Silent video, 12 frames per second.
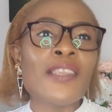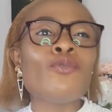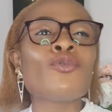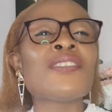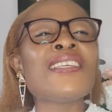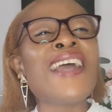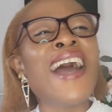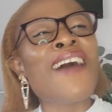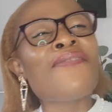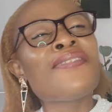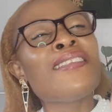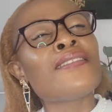you still
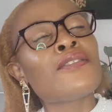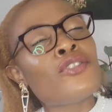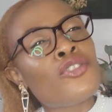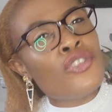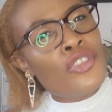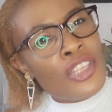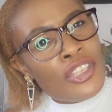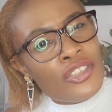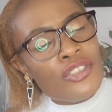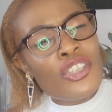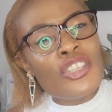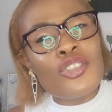have this
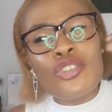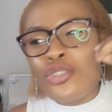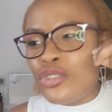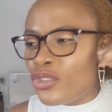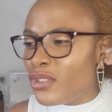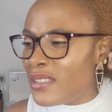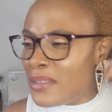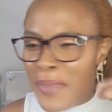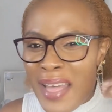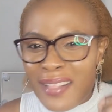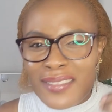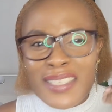thing, this
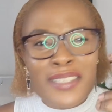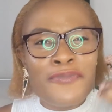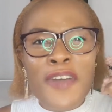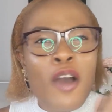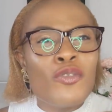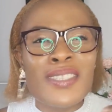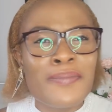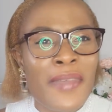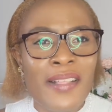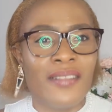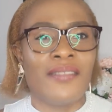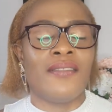smell, this foul
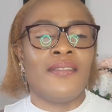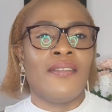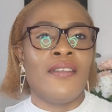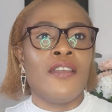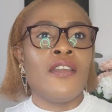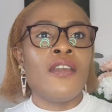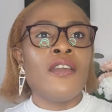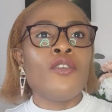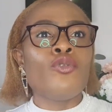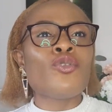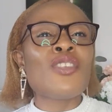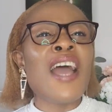smell.
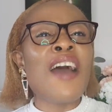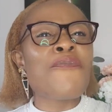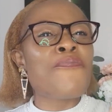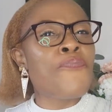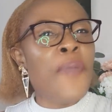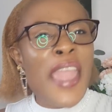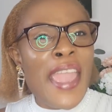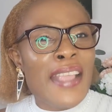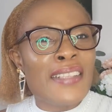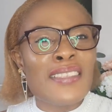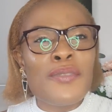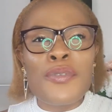You still have
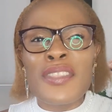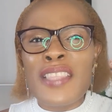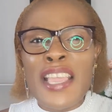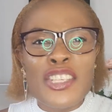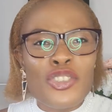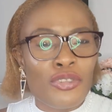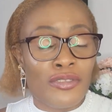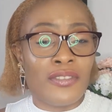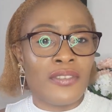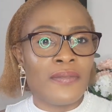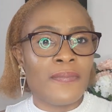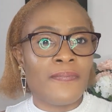pains,
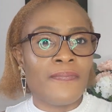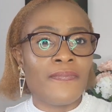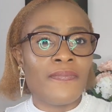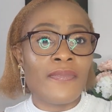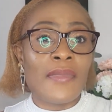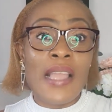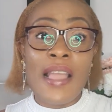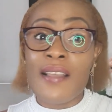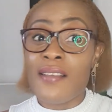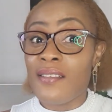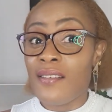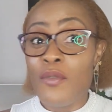irritations.
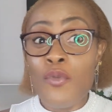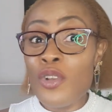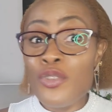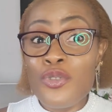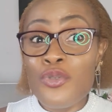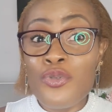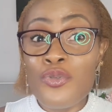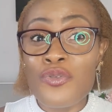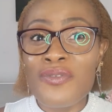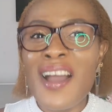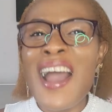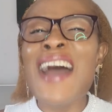What
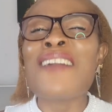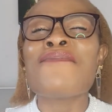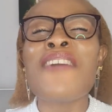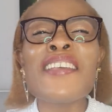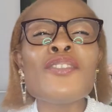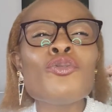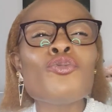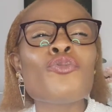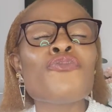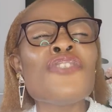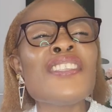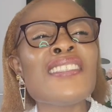do? I advise you to
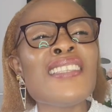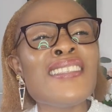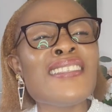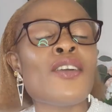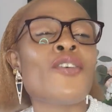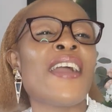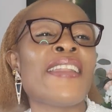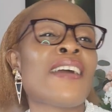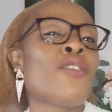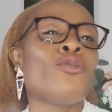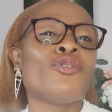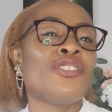visit your
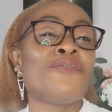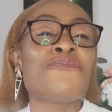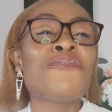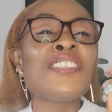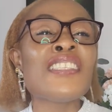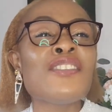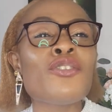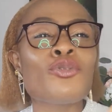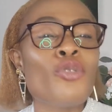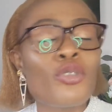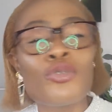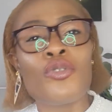gynecologist, visit your
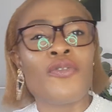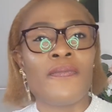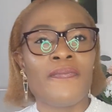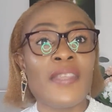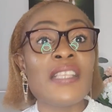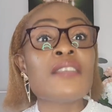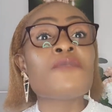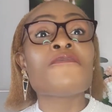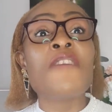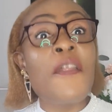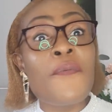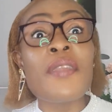doctor. It is
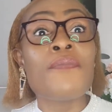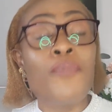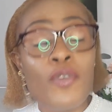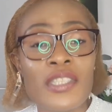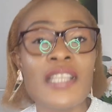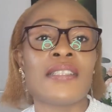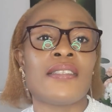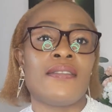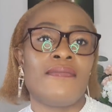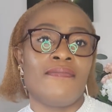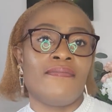very important.